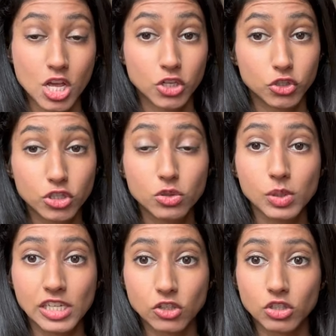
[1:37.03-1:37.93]
do
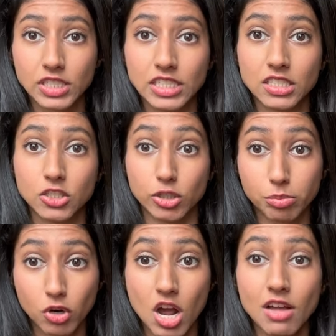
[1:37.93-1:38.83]
increase your
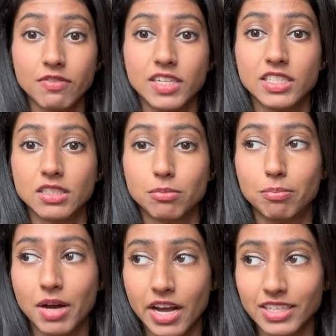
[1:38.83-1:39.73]
profits,
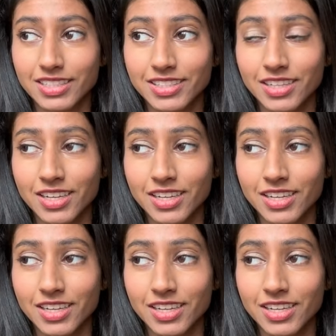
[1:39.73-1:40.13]
but